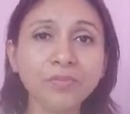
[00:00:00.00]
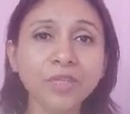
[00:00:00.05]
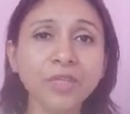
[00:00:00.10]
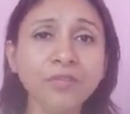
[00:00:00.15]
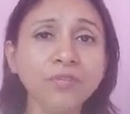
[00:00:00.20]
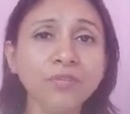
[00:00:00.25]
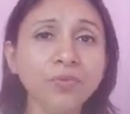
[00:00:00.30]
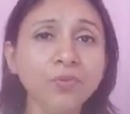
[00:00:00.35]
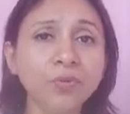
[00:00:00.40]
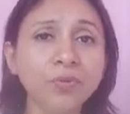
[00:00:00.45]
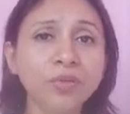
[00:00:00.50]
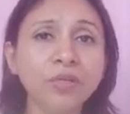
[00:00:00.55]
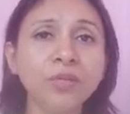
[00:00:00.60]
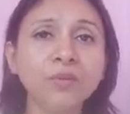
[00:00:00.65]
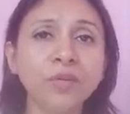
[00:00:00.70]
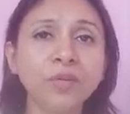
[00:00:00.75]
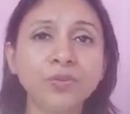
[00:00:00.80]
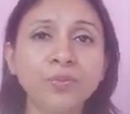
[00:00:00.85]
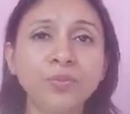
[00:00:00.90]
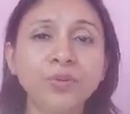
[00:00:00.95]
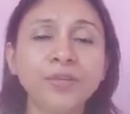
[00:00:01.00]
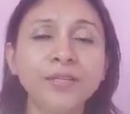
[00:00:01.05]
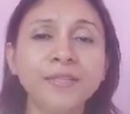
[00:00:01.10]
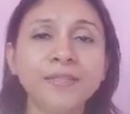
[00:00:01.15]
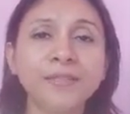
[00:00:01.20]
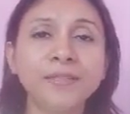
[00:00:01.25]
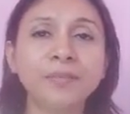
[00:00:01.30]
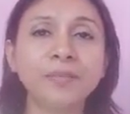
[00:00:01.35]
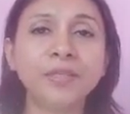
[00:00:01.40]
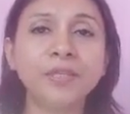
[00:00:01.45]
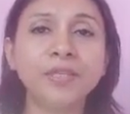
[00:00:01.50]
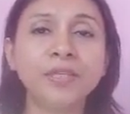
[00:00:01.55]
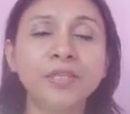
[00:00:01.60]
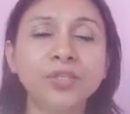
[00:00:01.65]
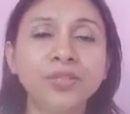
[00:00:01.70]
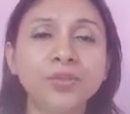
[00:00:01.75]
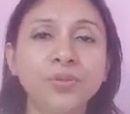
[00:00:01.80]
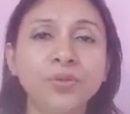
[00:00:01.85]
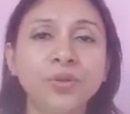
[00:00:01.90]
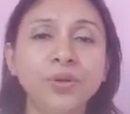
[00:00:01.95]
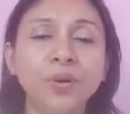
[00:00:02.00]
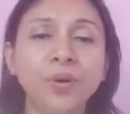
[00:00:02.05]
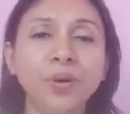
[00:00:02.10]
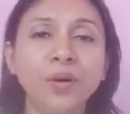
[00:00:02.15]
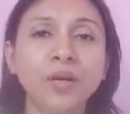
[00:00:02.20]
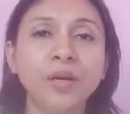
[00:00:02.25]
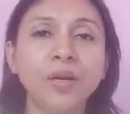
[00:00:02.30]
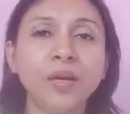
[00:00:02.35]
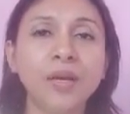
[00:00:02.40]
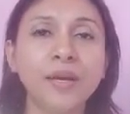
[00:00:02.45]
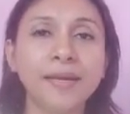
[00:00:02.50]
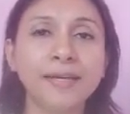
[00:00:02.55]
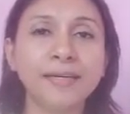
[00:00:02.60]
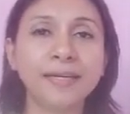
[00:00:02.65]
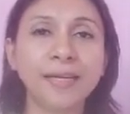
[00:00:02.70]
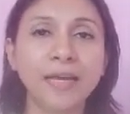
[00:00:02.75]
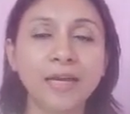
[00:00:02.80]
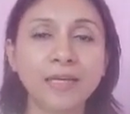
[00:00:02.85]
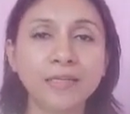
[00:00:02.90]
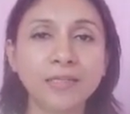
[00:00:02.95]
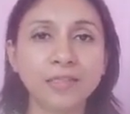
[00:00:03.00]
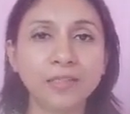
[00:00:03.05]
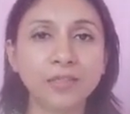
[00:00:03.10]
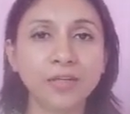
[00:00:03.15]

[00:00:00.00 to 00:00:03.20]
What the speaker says: if you really want to bring discipline into your class.